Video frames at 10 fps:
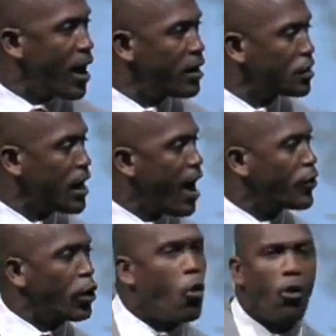about is
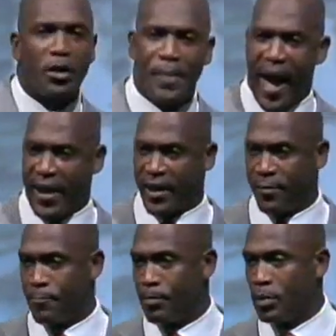how the
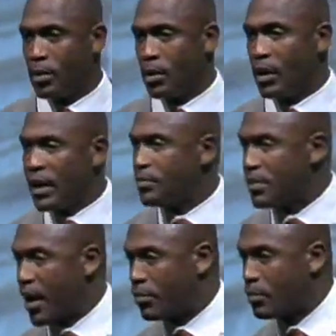quarterback let
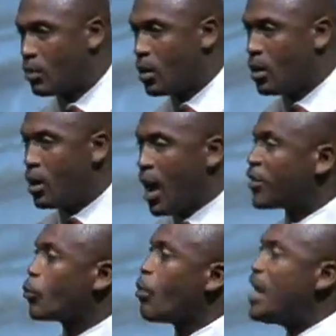him down,
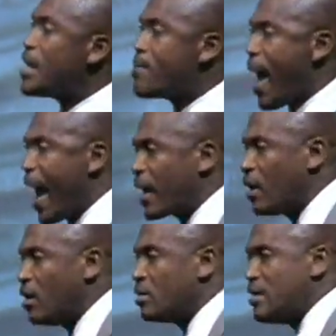how the running back
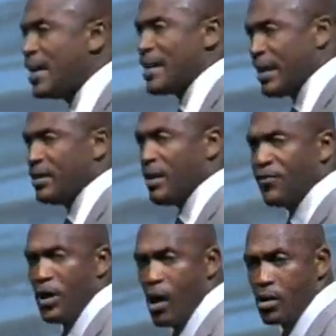didn't get
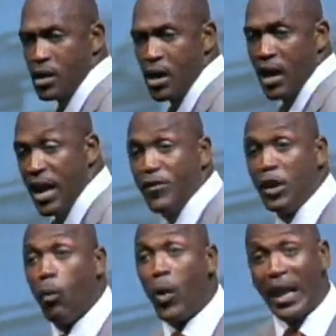enough yards.
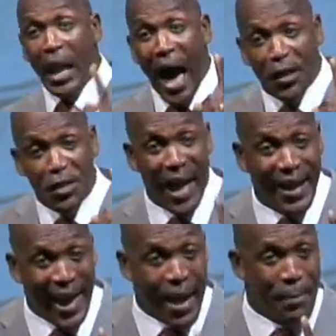Even though we lost
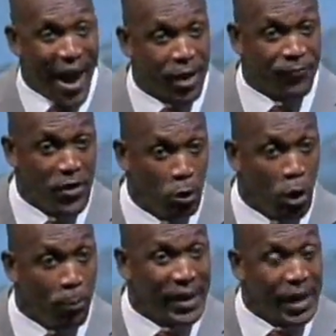that game by a
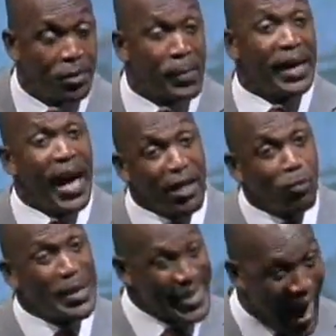field goal because
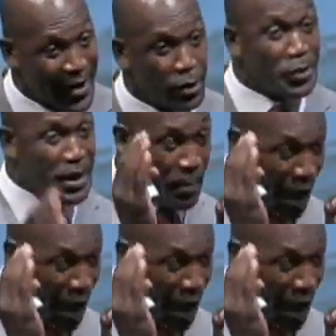we tackled